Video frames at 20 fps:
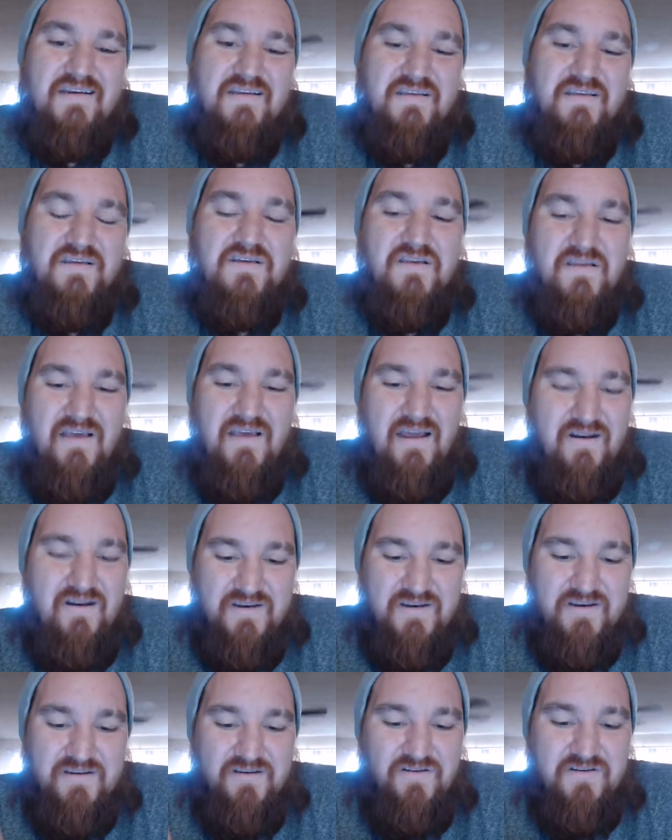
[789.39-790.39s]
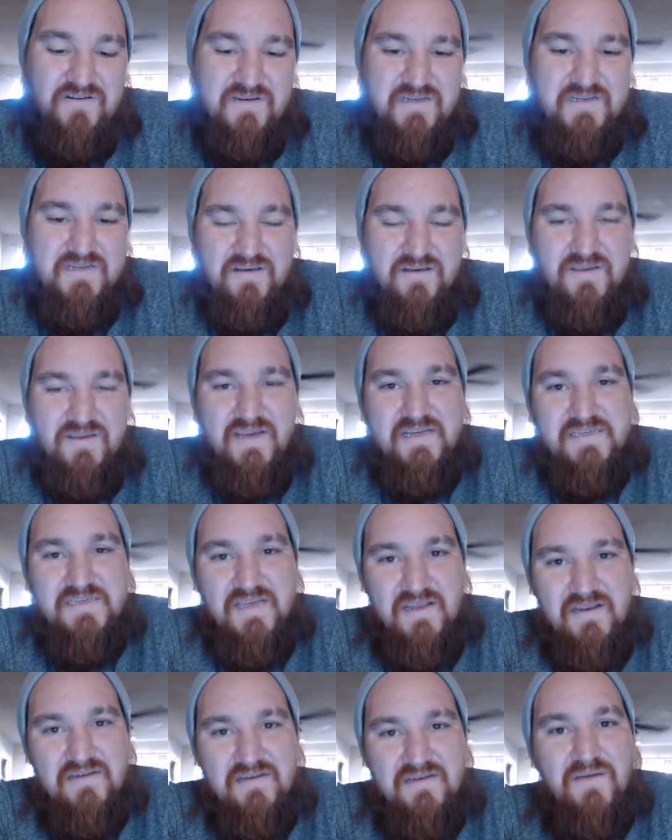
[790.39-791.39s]
I don't need to go in detail. You guys
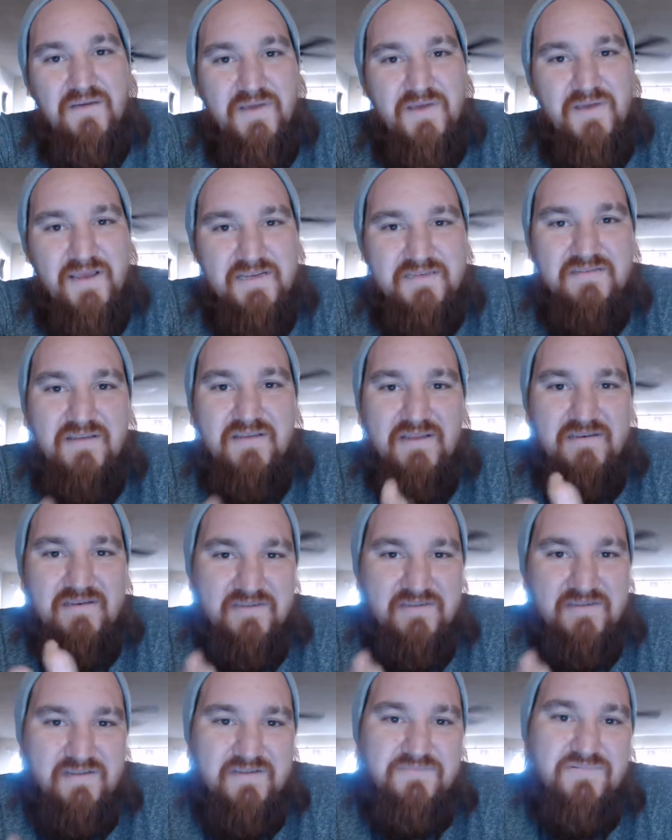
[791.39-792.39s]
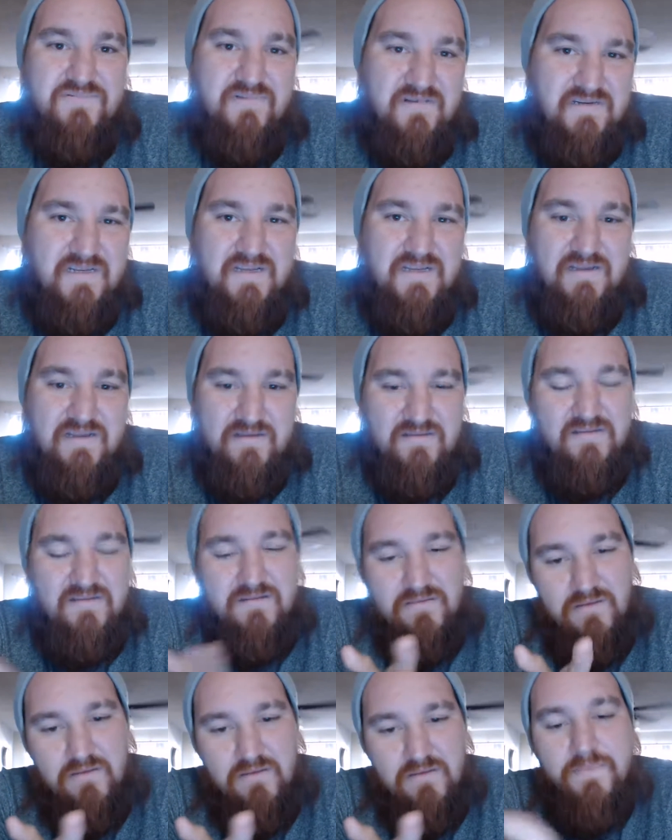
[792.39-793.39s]
get it. Cupcakes, insulin production, yeah, I
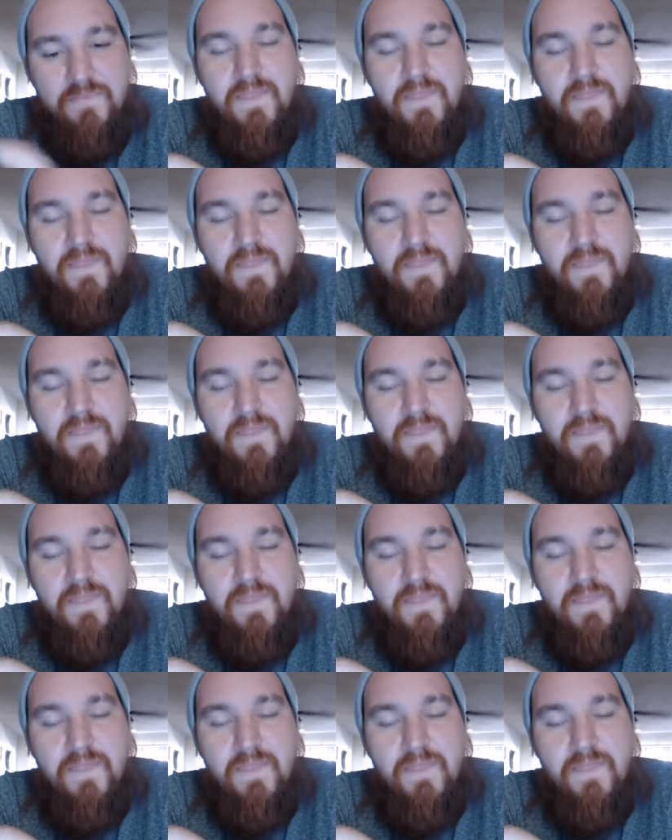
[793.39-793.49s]
don't know.